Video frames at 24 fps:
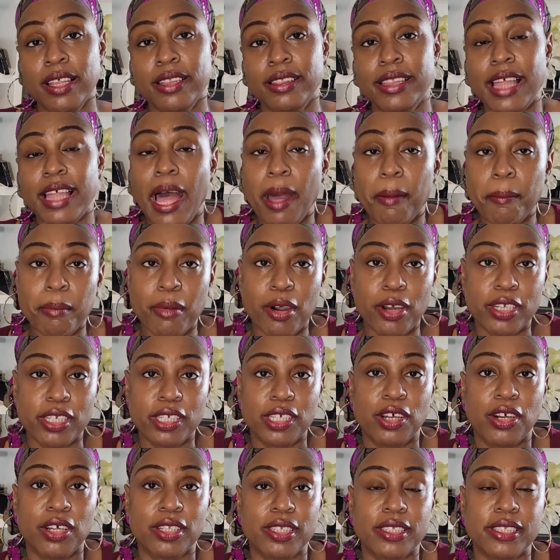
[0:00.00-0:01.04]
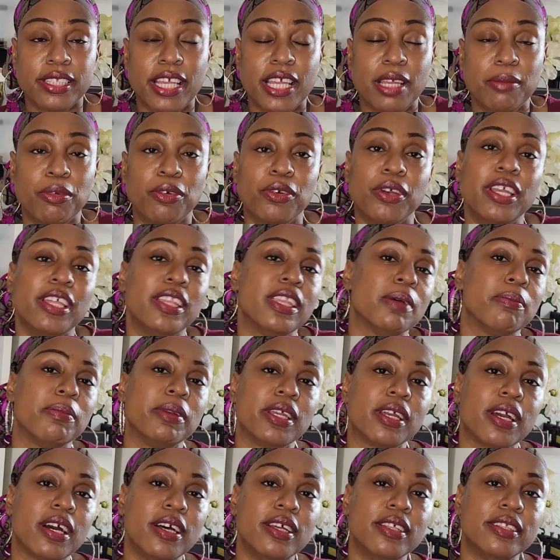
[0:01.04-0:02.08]
that money on the table either,
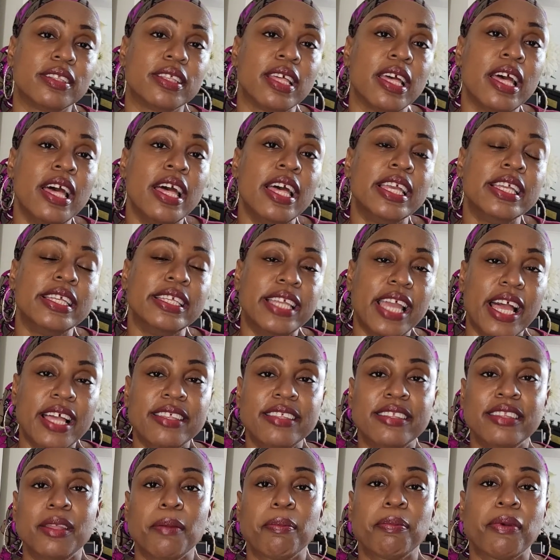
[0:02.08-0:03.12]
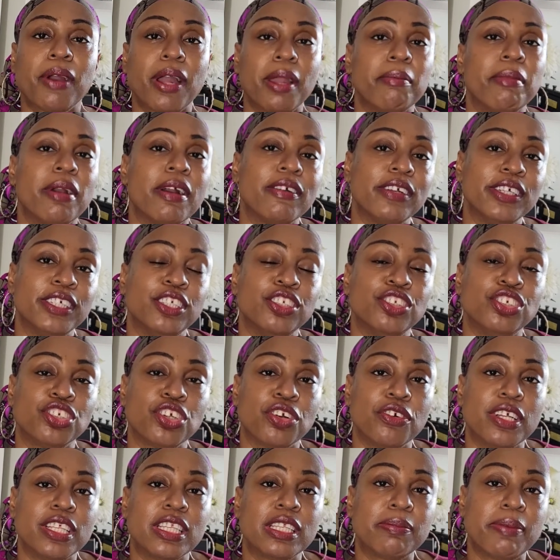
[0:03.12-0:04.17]
because yes, the primary
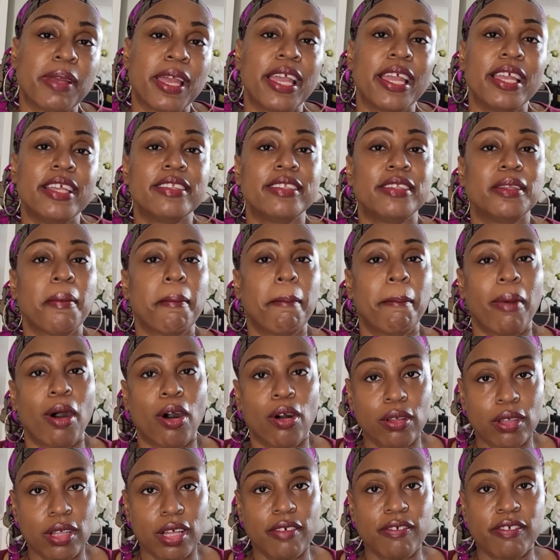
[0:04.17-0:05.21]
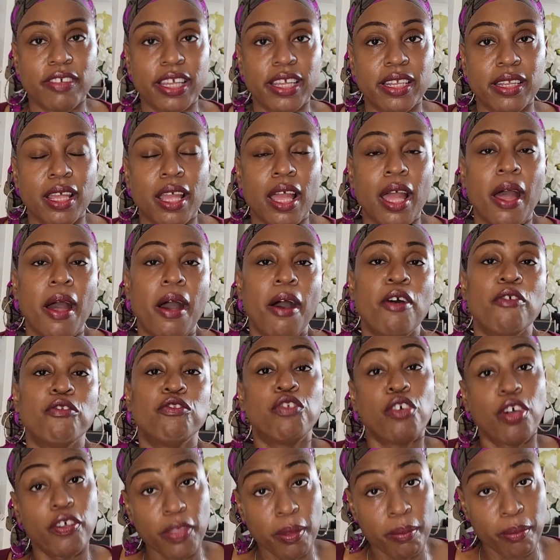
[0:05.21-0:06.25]
insurance pays the bulk of it
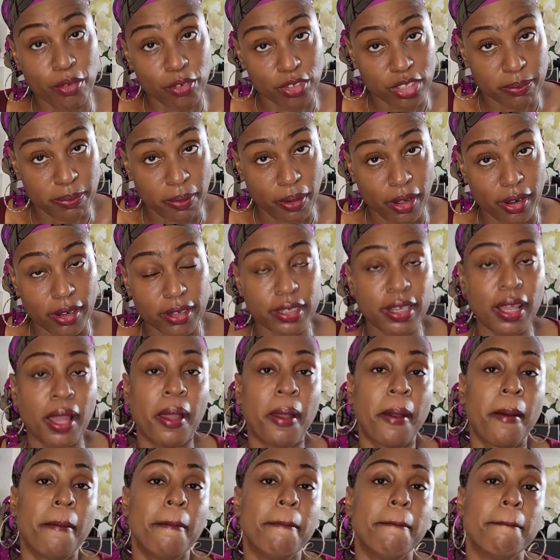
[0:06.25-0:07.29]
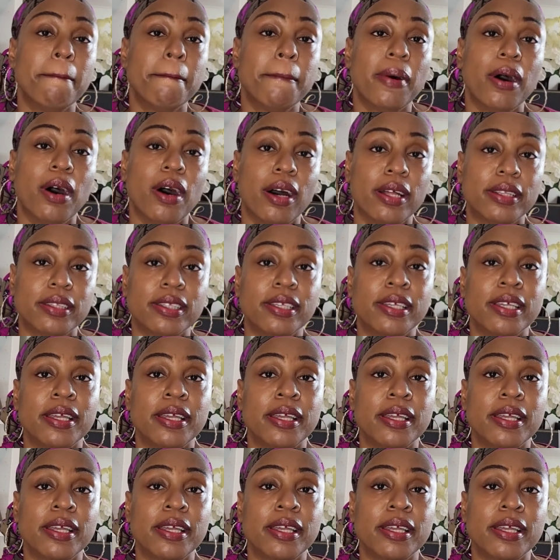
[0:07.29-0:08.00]
for the most part, but